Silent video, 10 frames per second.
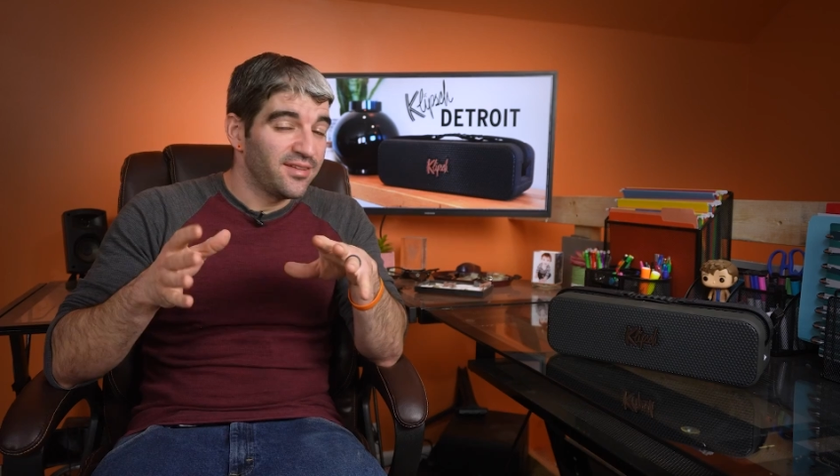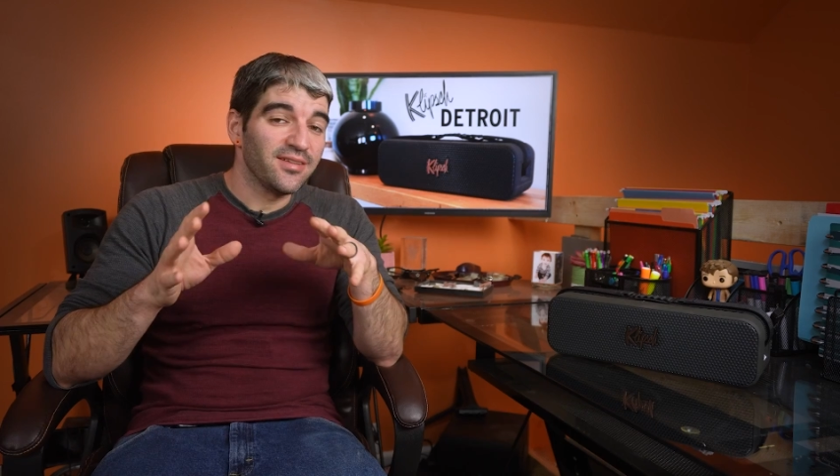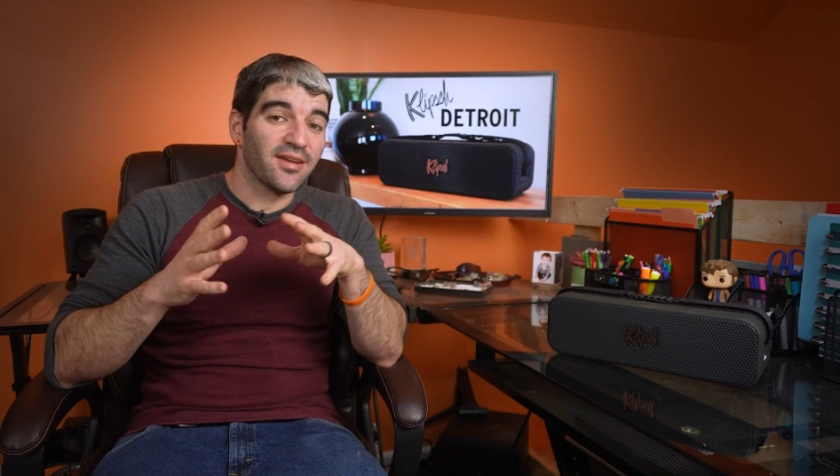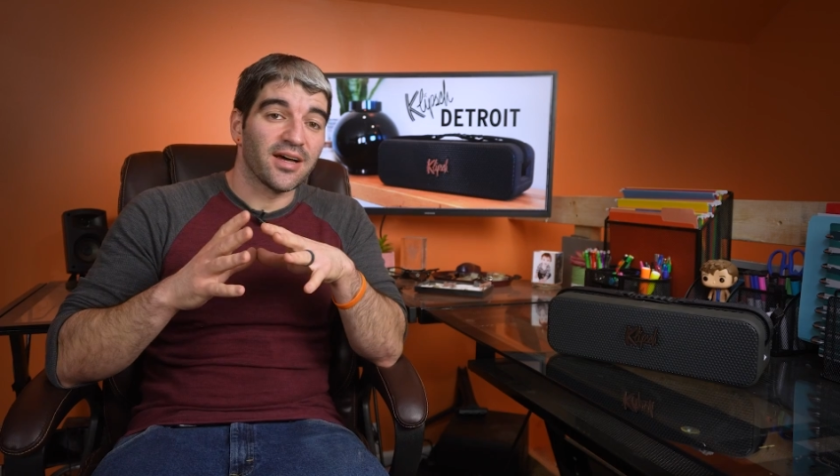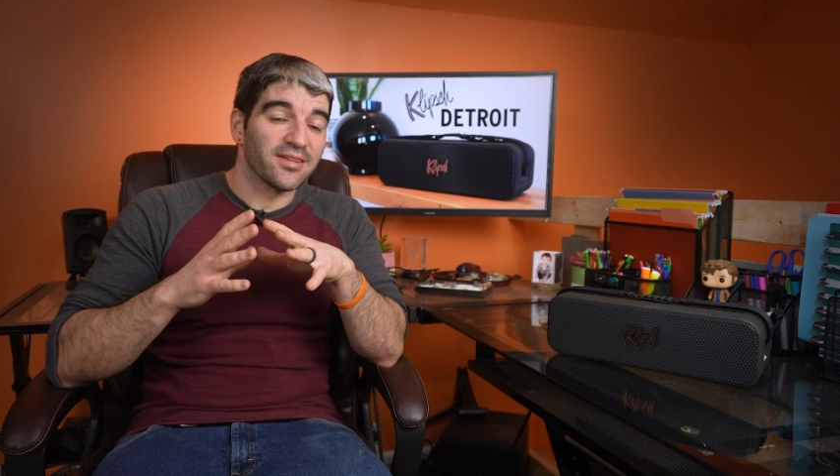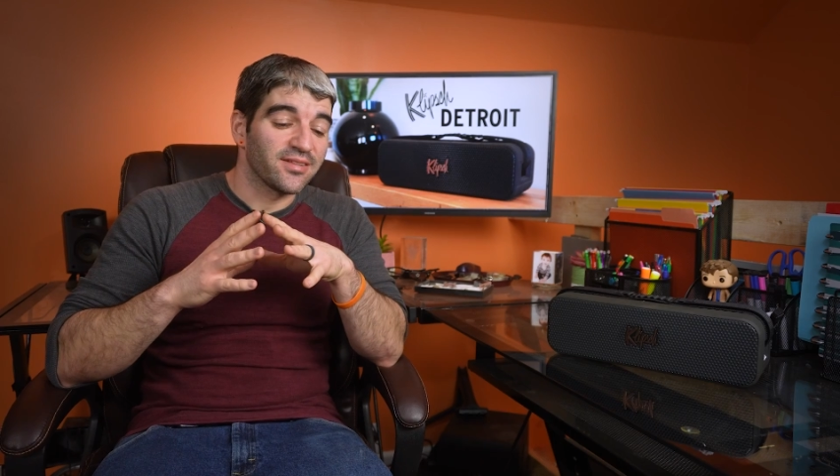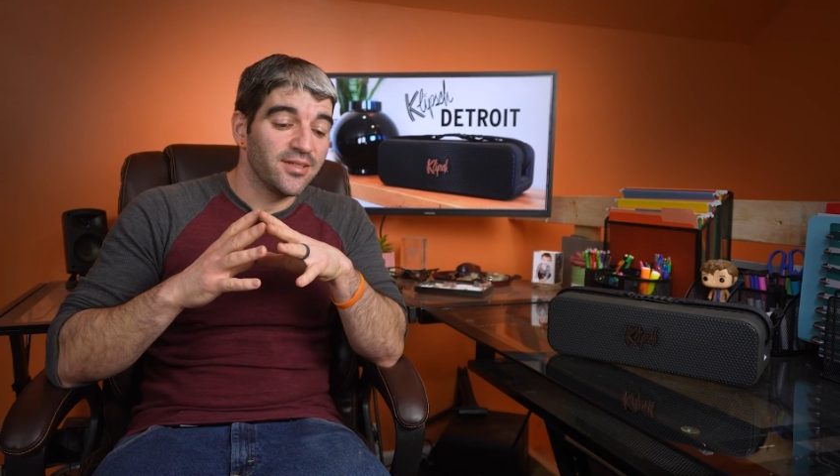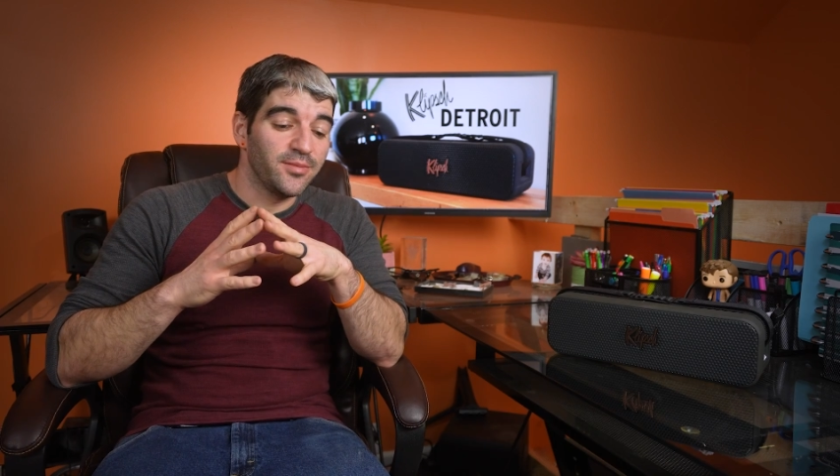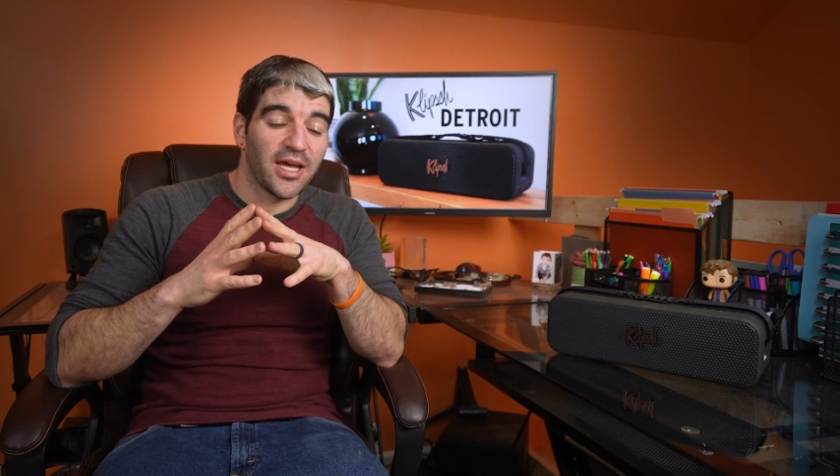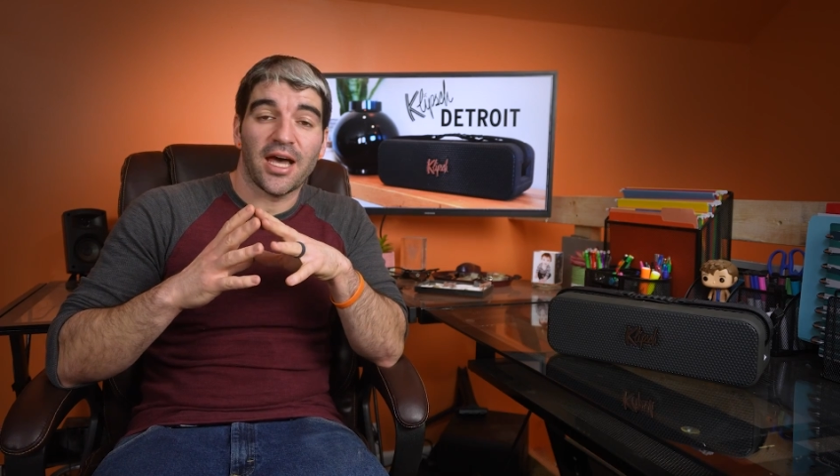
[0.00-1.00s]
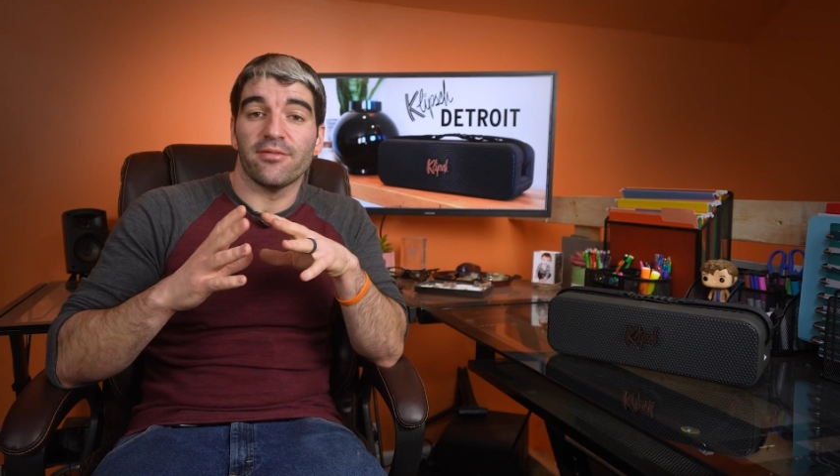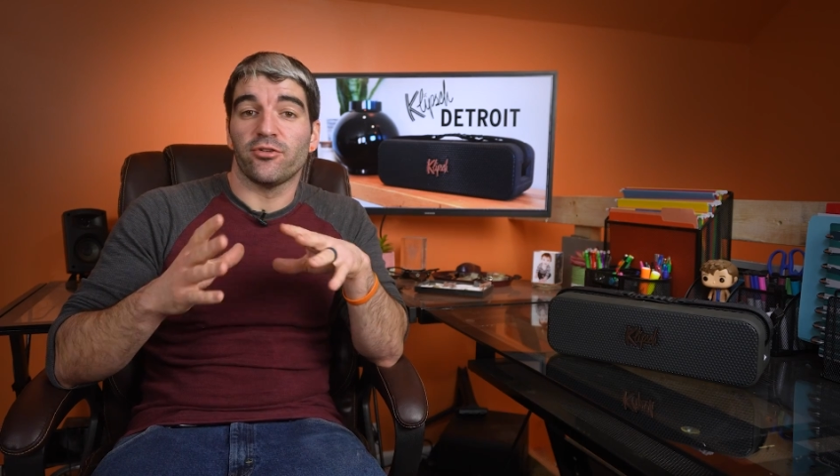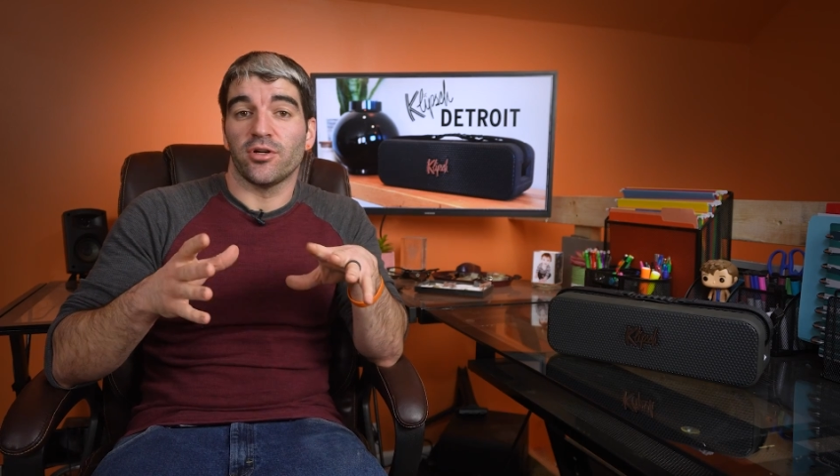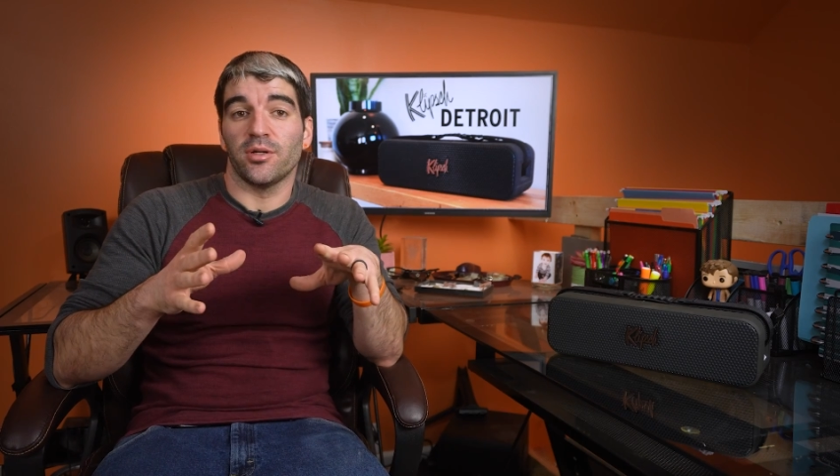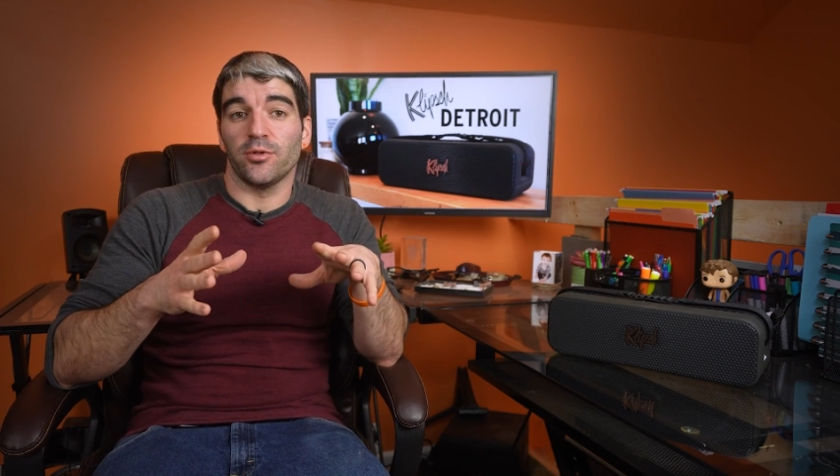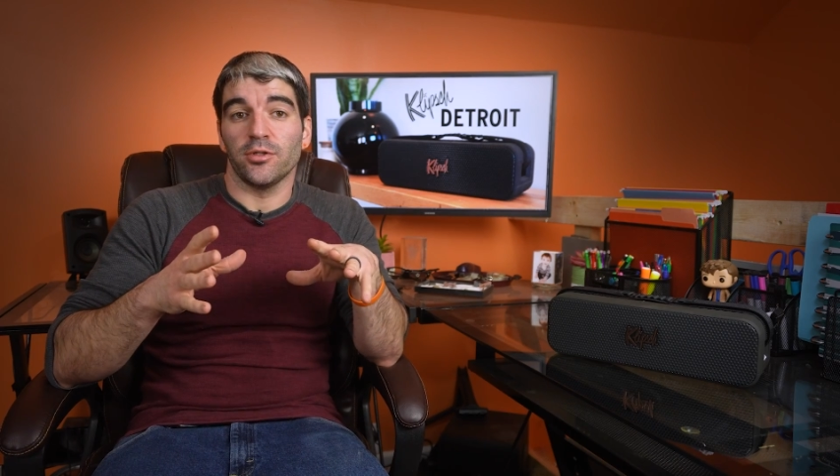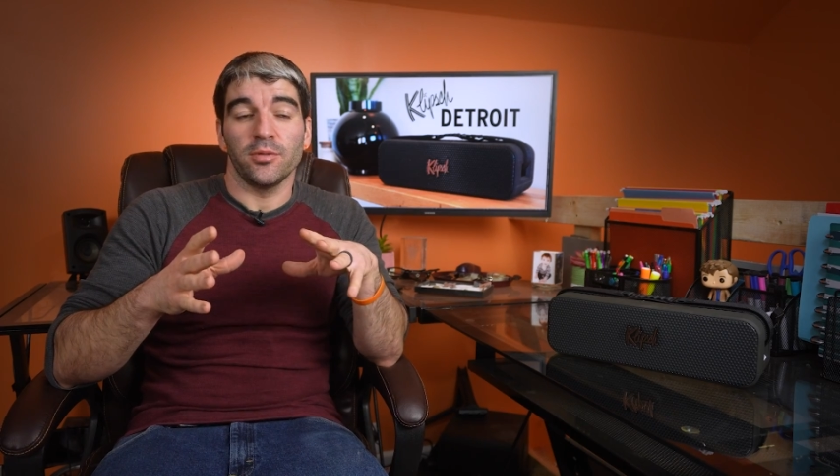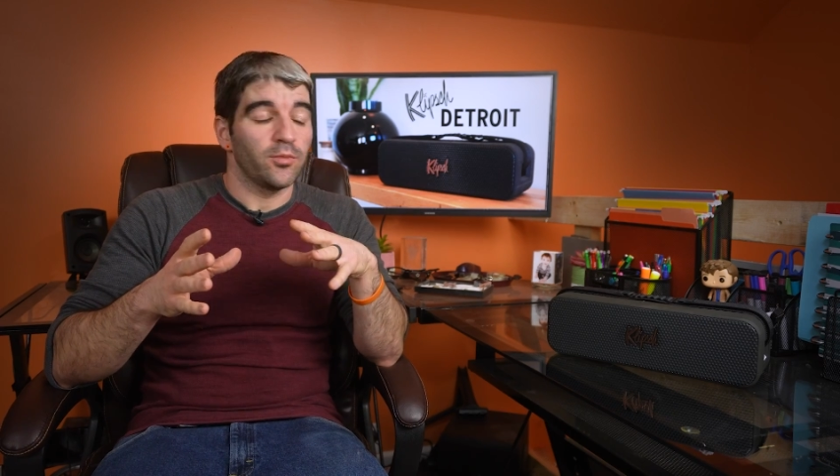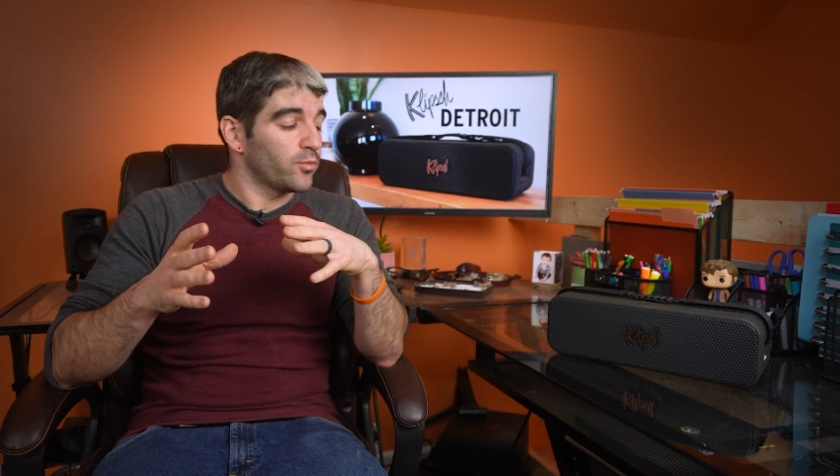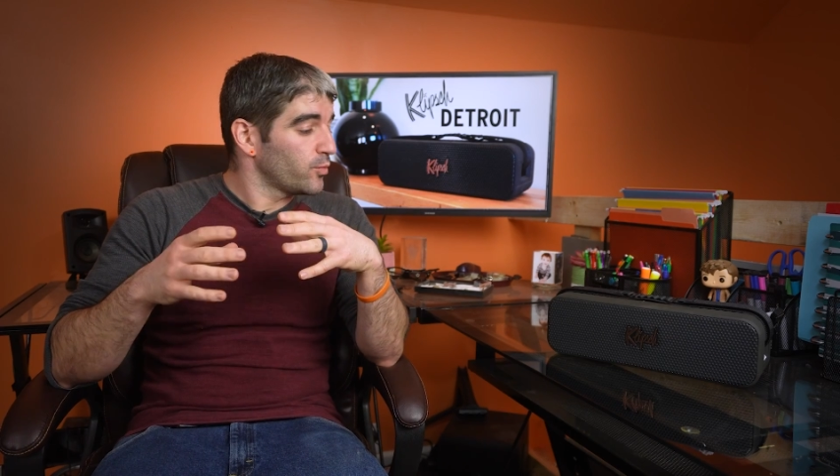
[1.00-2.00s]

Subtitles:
did not seem to have trouble